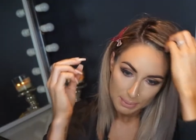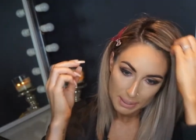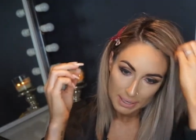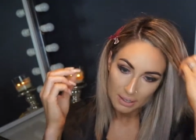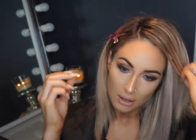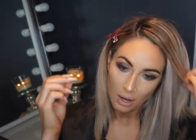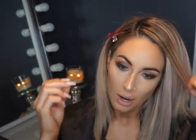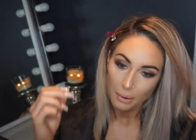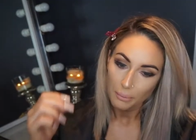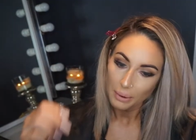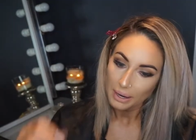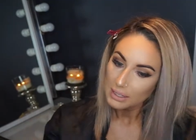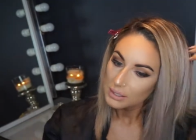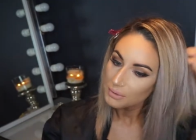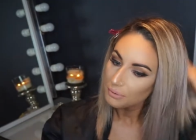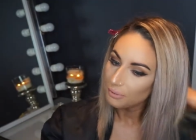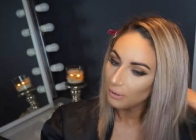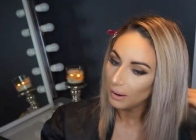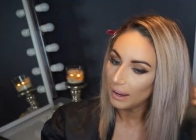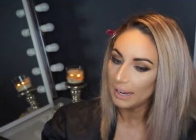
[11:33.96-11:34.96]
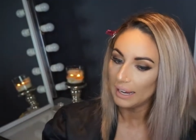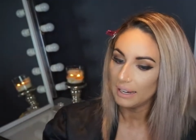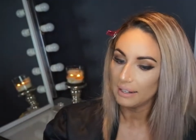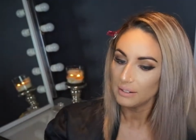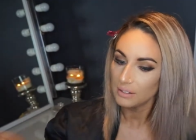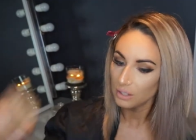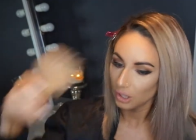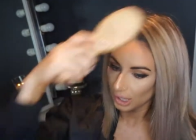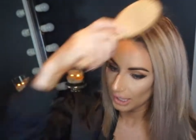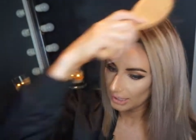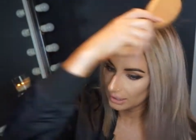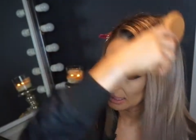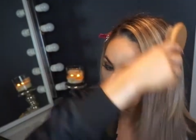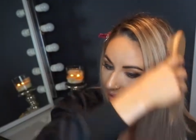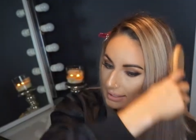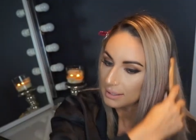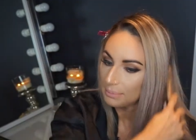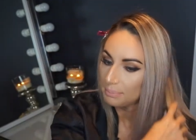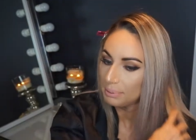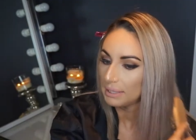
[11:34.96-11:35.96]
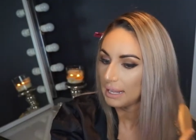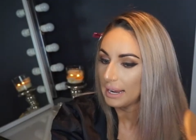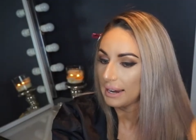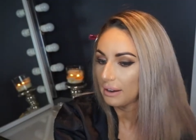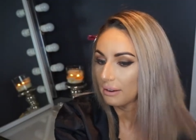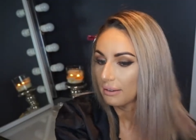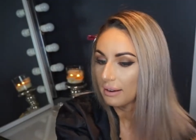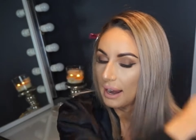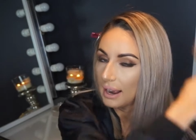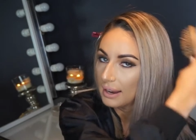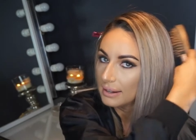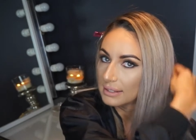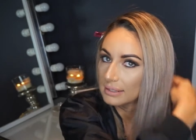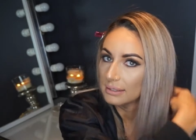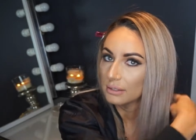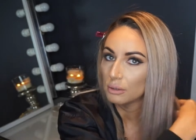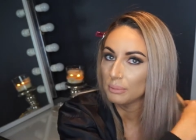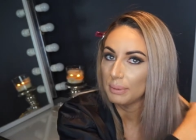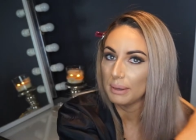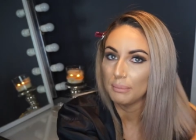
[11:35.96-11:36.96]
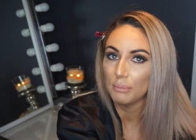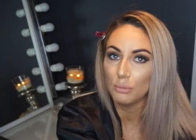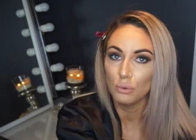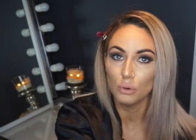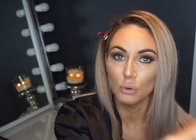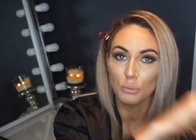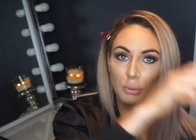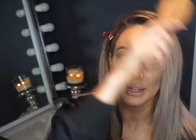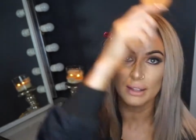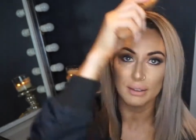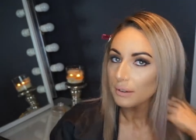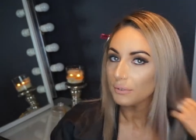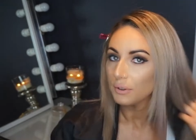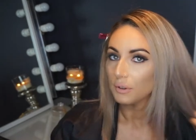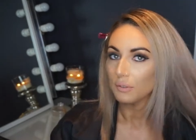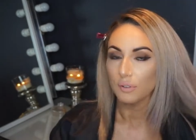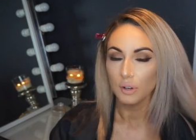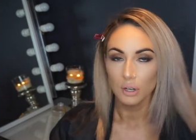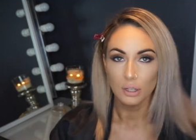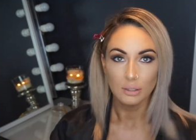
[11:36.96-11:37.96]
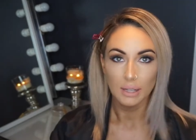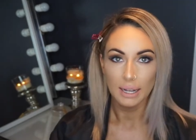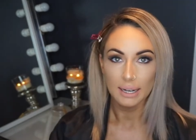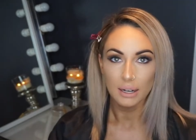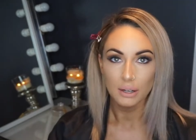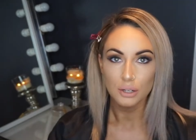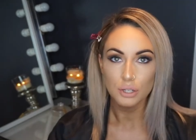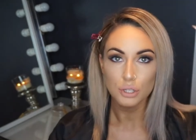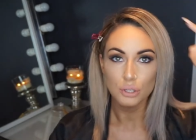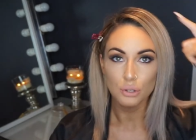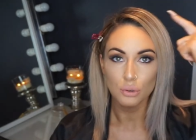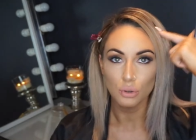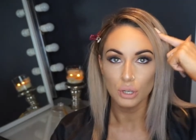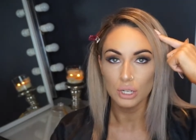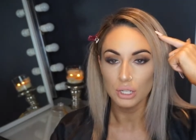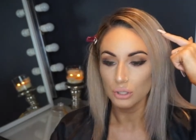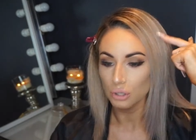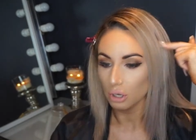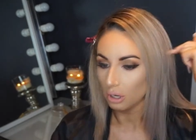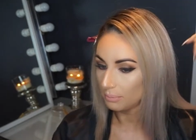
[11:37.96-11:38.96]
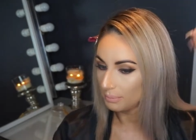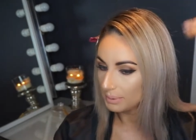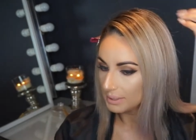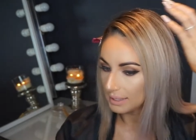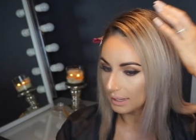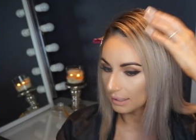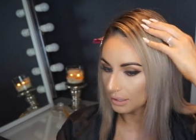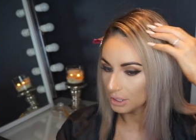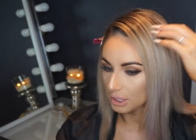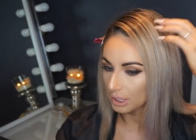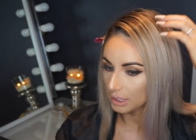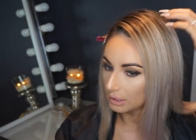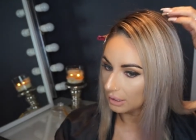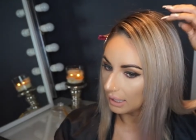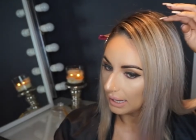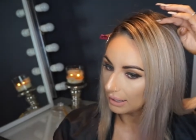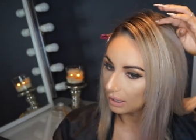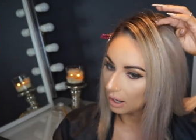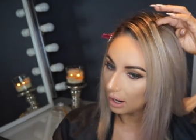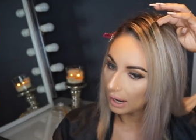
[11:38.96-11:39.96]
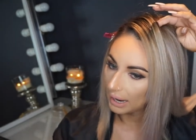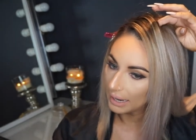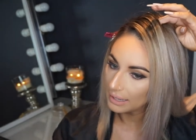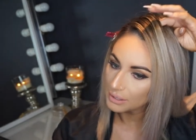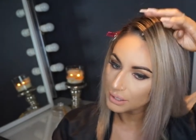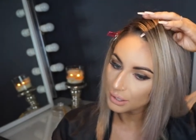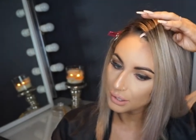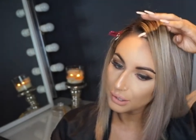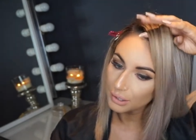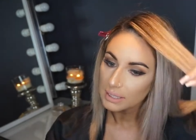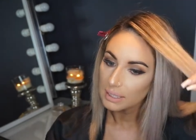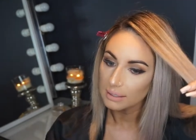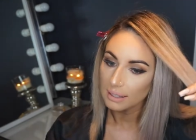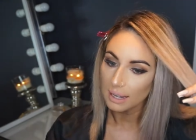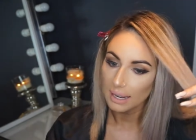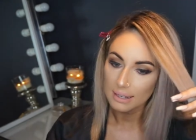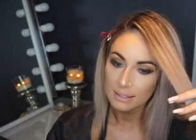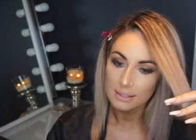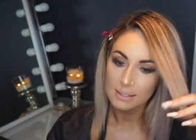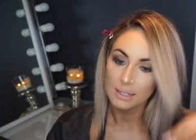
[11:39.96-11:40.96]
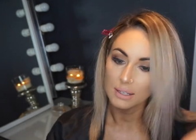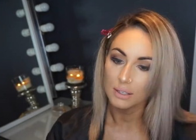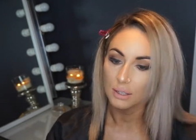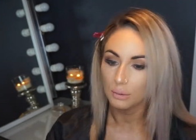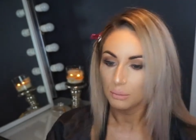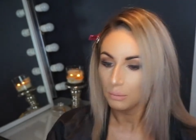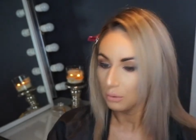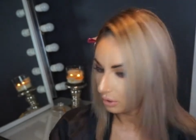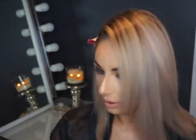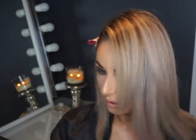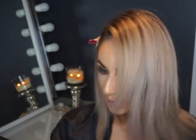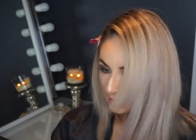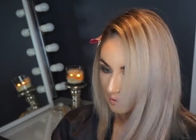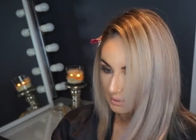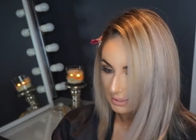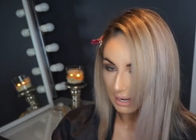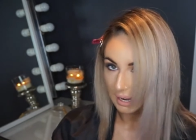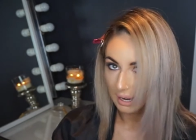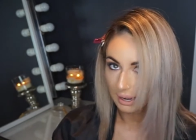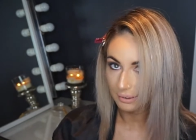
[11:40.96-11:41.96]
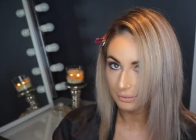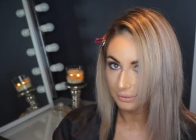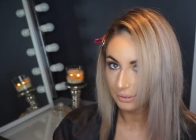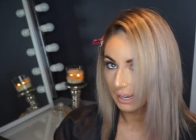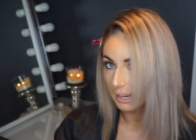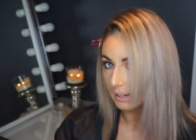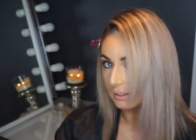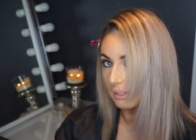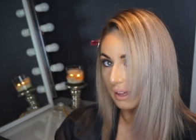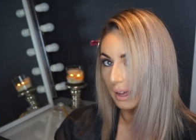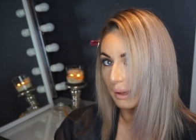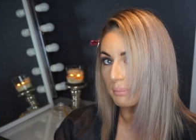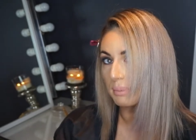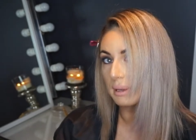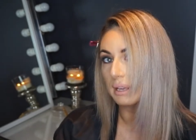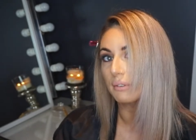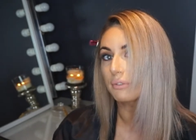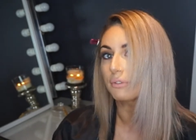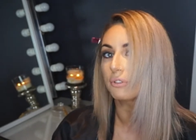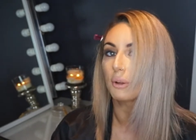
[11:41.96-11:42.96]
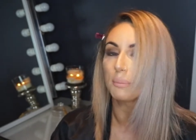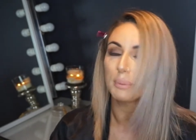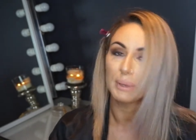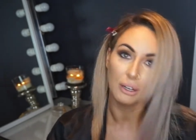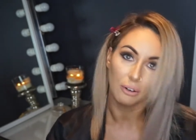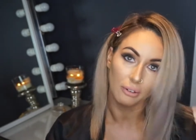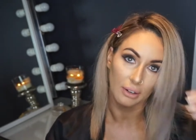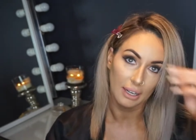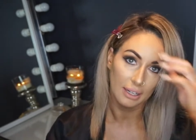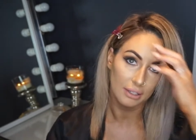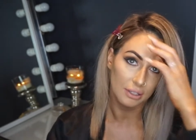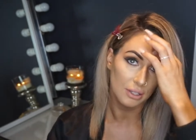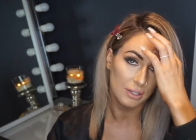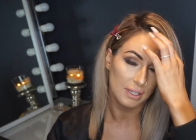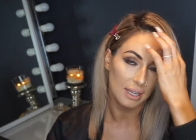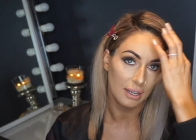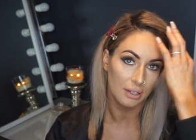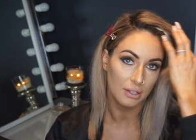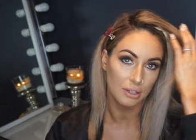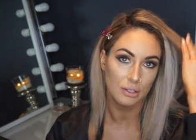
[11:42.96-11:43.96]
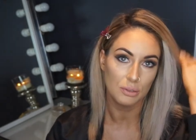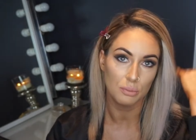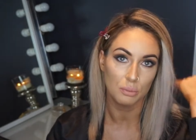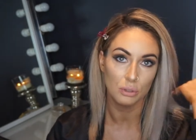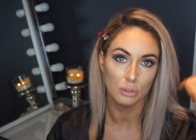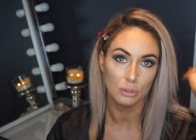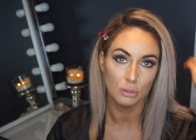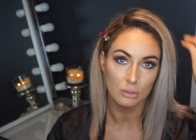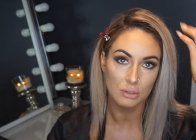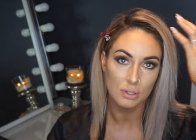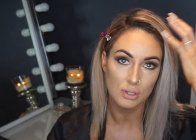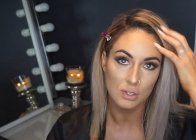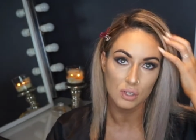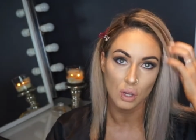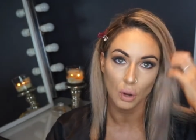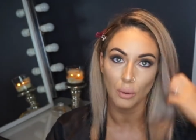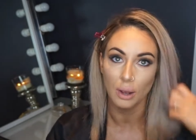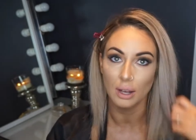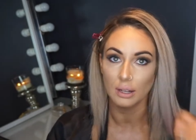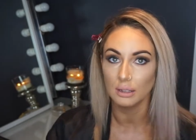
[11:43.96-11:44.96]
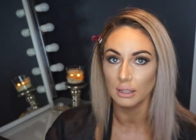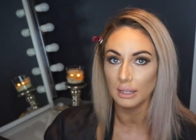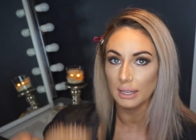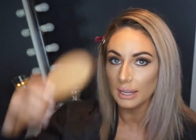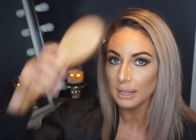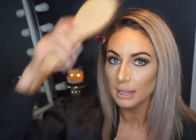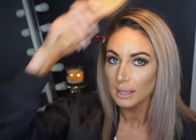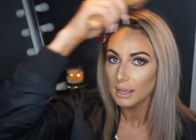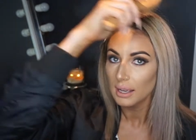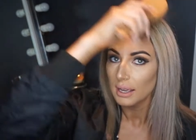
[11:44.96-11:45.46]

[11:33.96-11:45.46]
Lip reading: bit I always find I like to play around a little bit more with. If you've got like a shorter top section like I do, the last thing you want is to have like that bit flopping around, because that just will look so ugly,